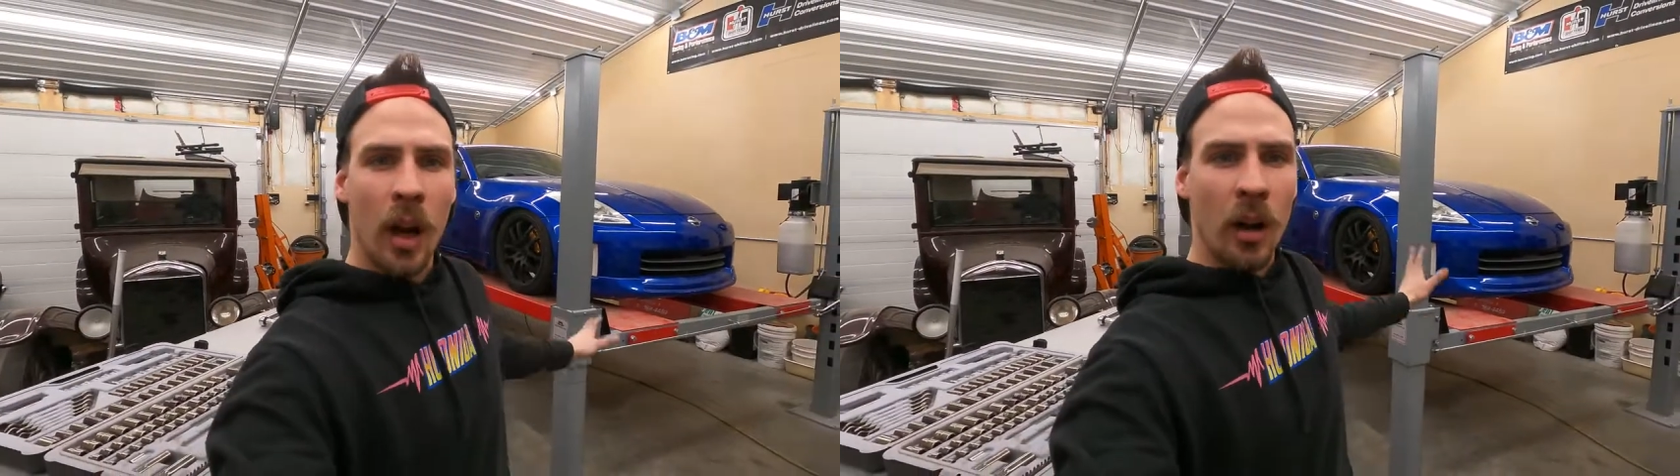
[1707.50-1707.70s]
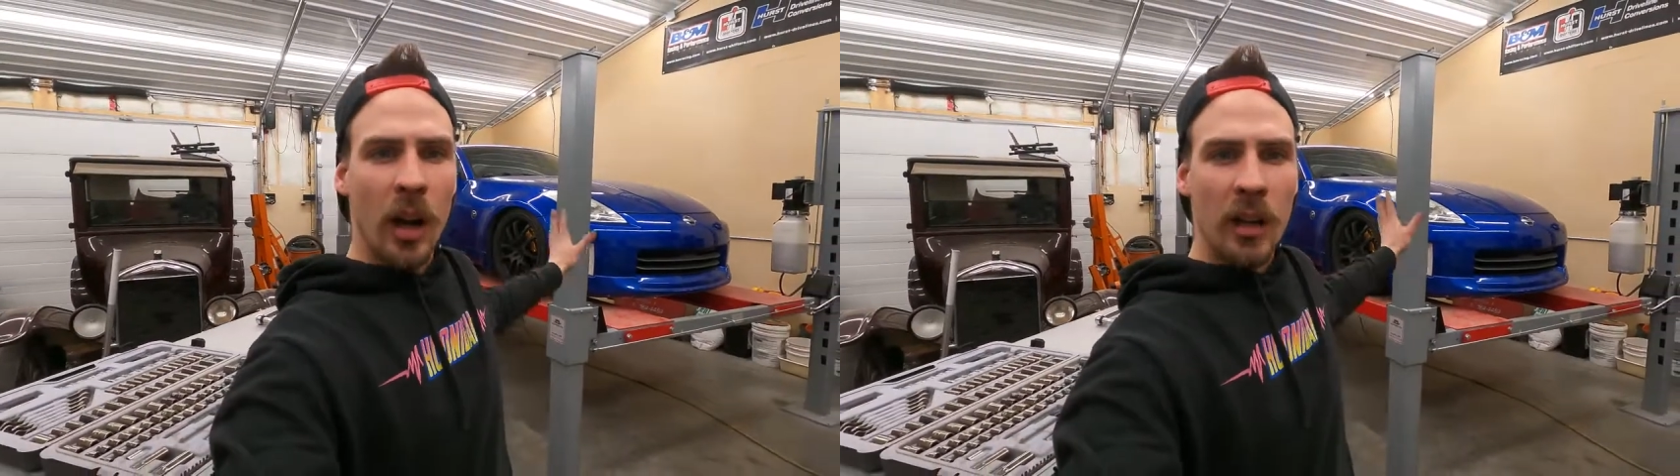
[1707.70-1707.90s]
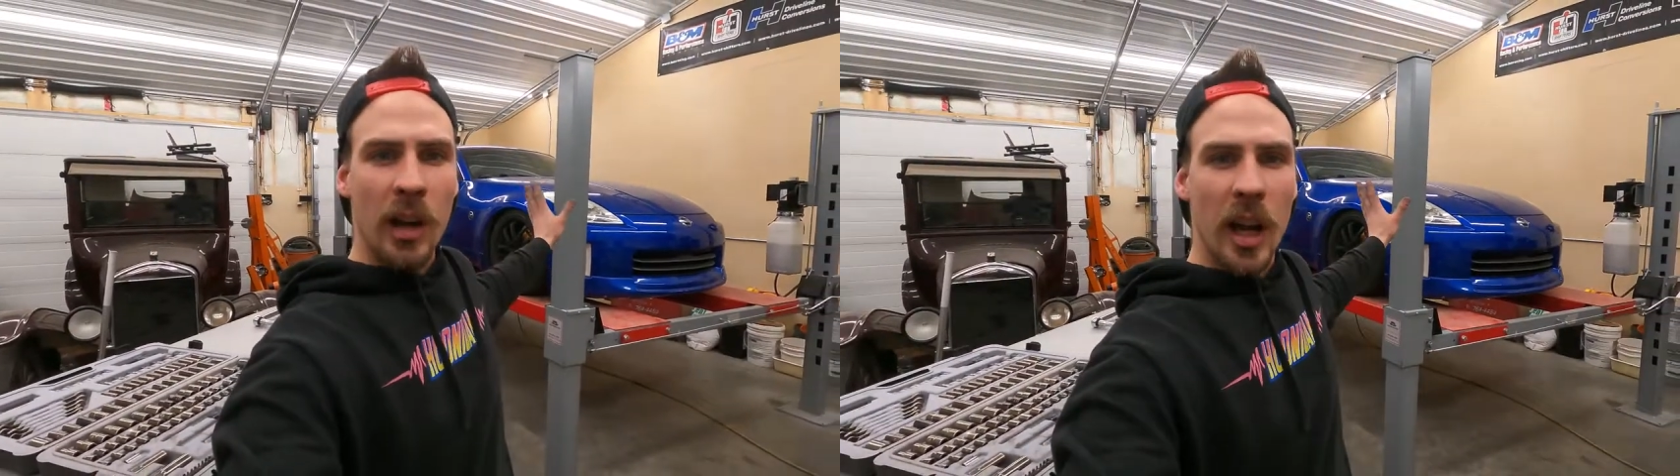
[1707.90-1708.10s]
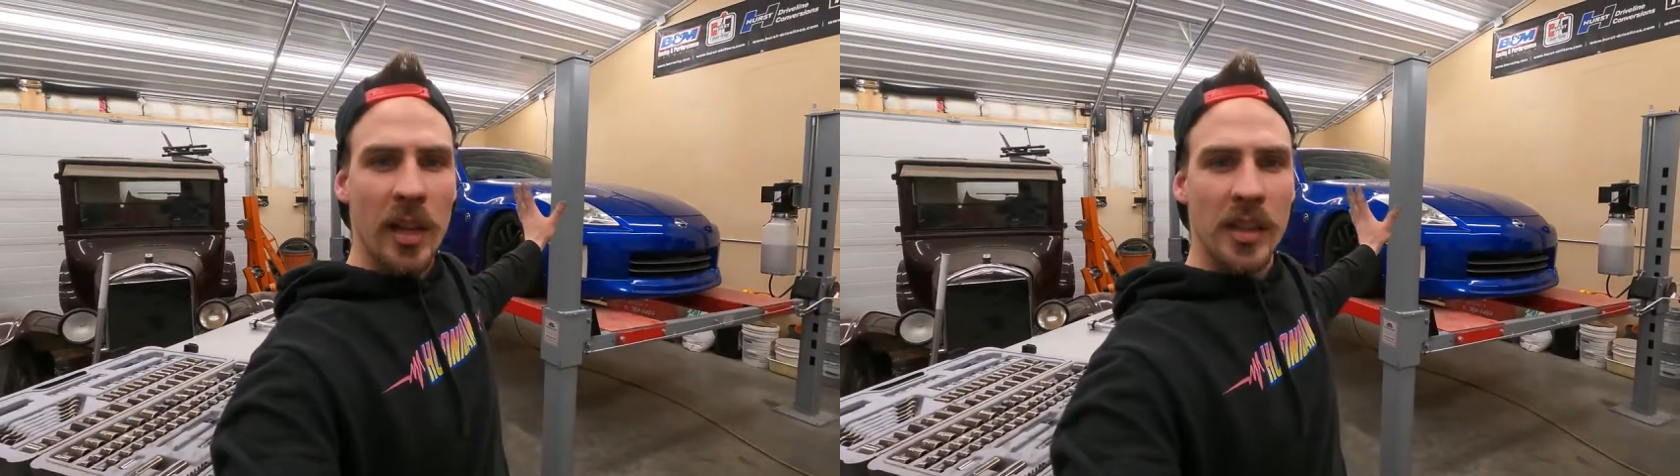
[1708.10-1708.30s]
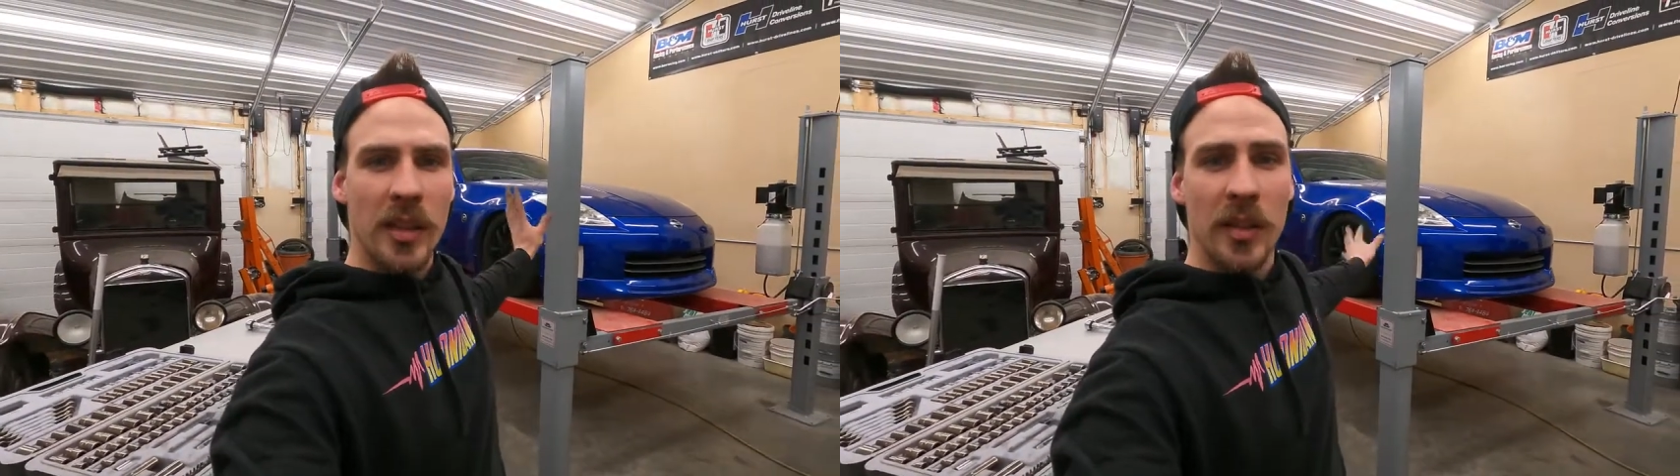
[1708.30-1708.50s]
All right, you
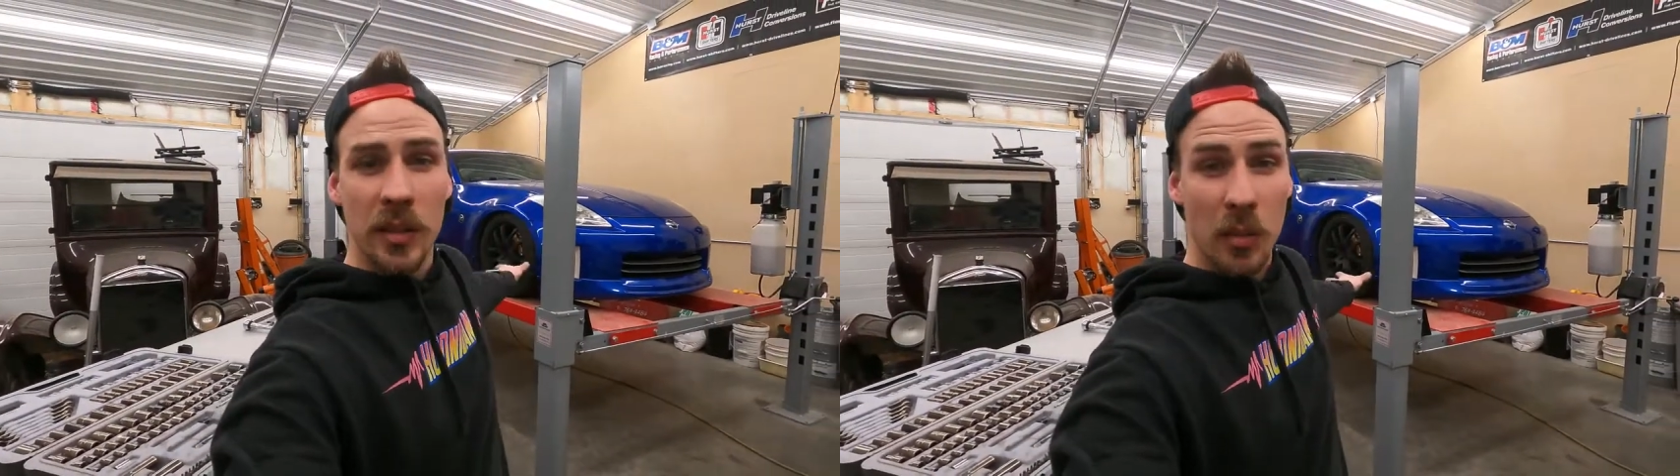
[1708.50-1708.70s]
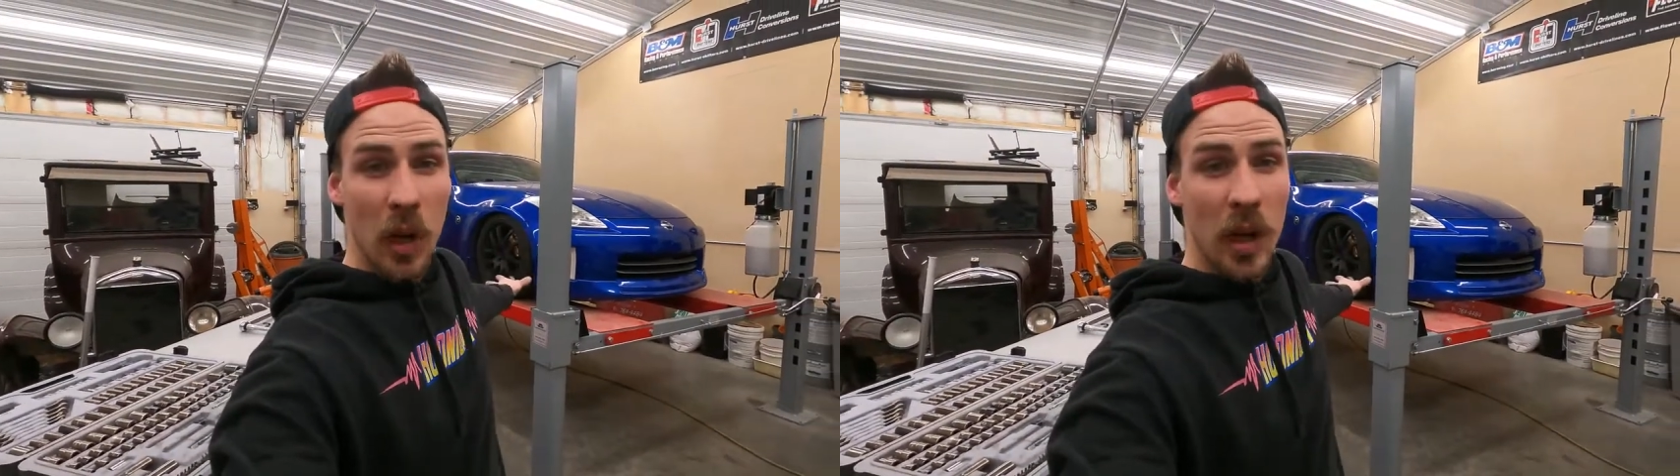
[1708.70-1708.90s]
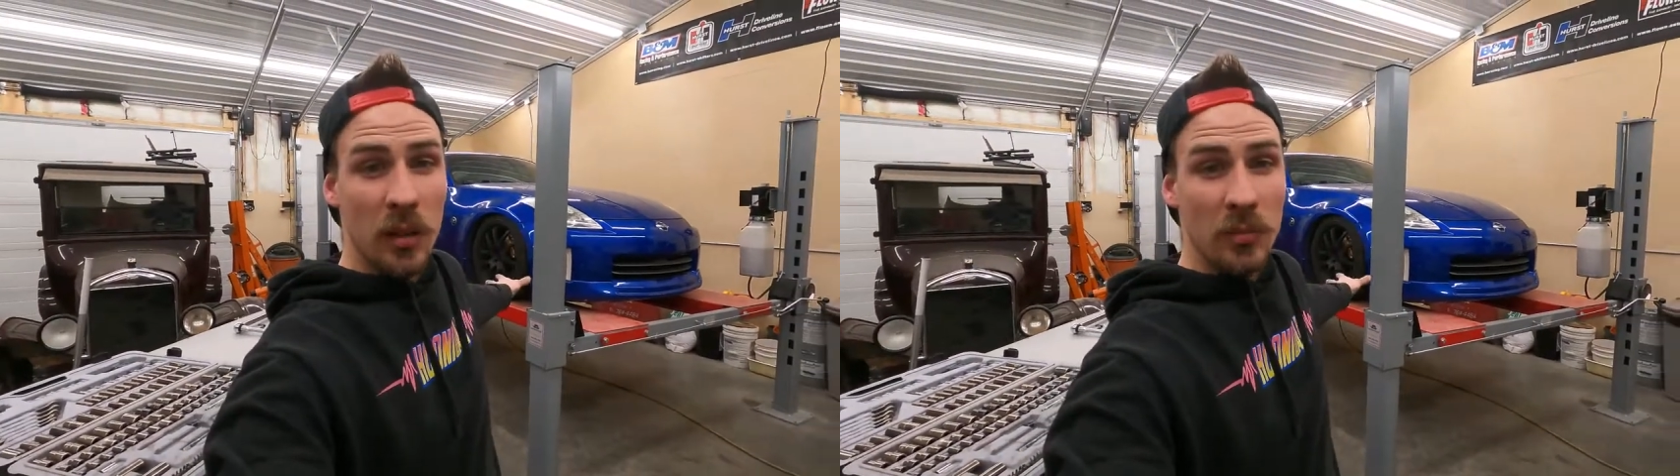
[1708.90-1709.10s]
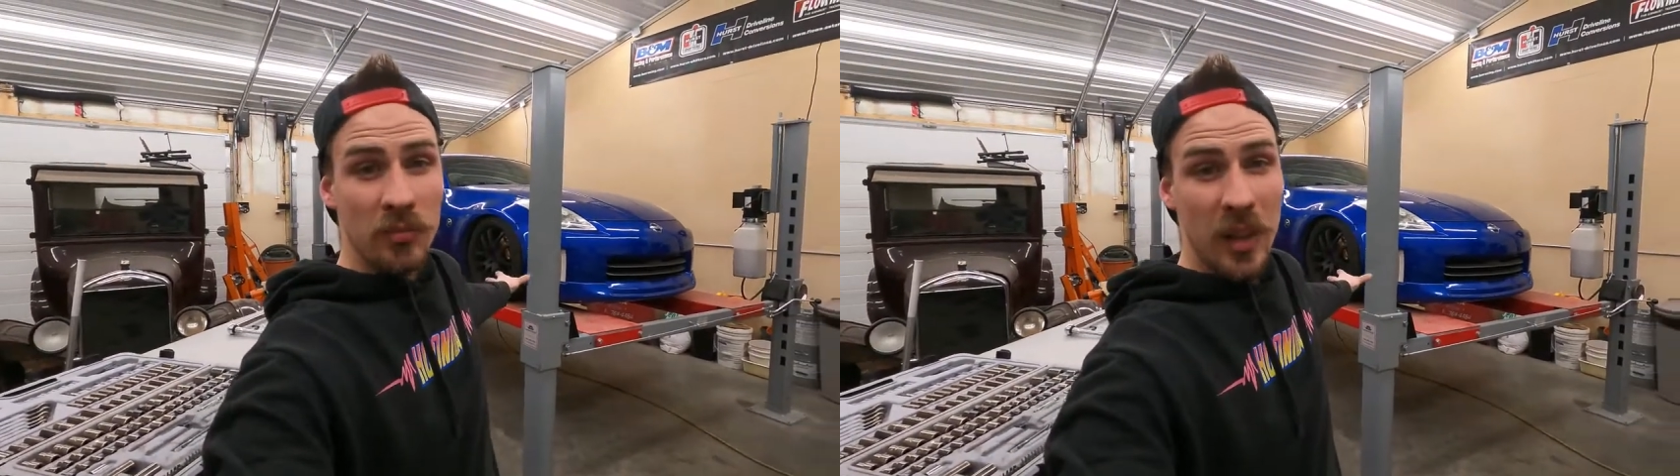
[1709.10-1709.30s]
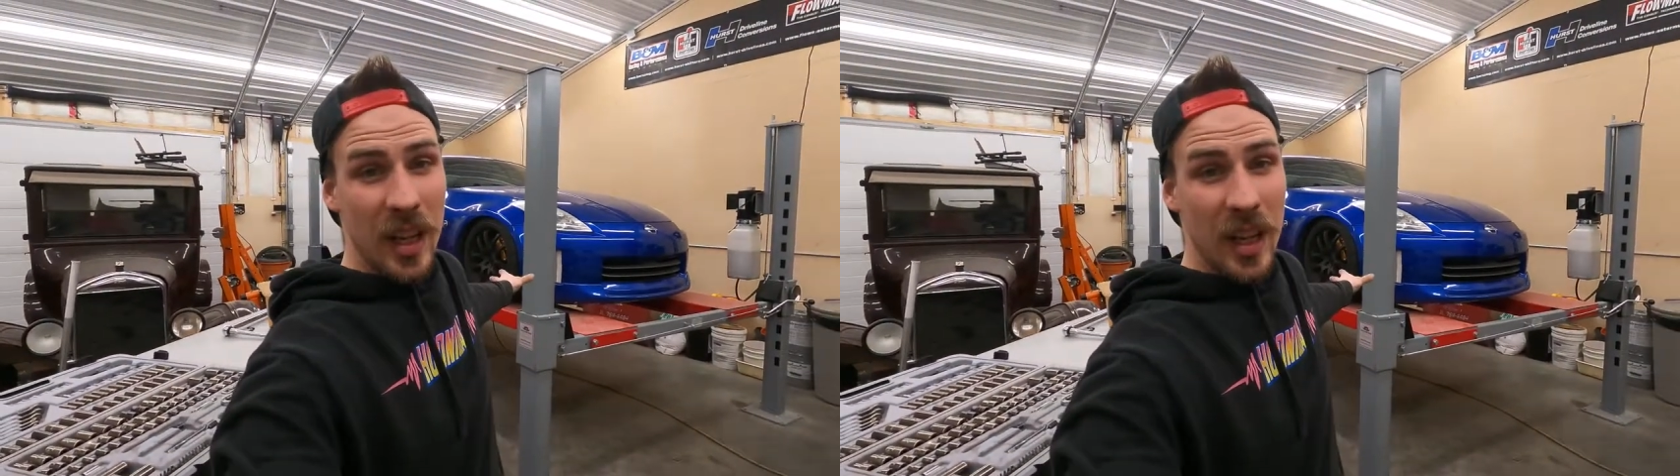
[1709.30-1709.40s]
guys. Well,